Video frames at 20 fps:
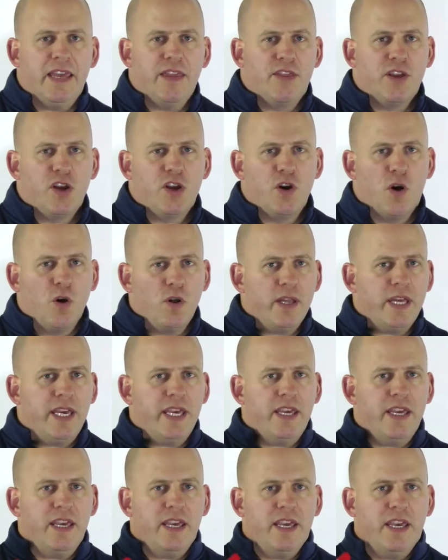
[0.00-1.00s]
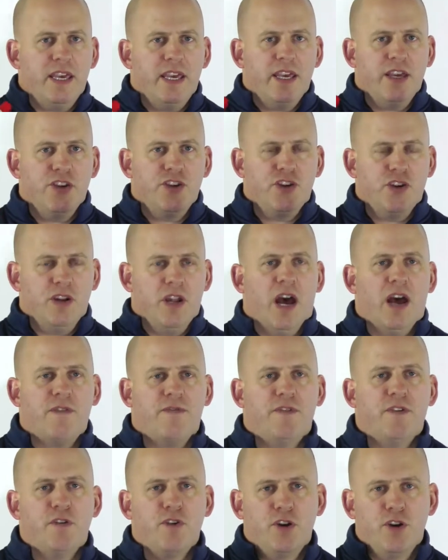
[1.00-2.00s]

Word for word: the goalie should not feel